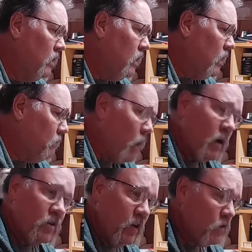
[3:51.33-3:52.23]

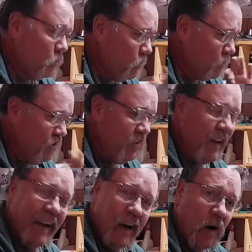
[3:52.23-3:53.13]
Box test was
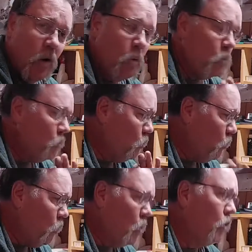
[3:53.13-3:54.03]
dead on,
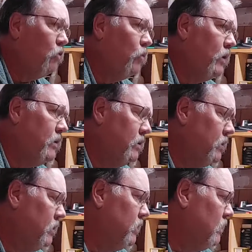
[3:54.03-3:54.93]
wonderfully
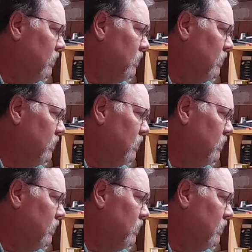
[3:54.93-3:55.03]
done.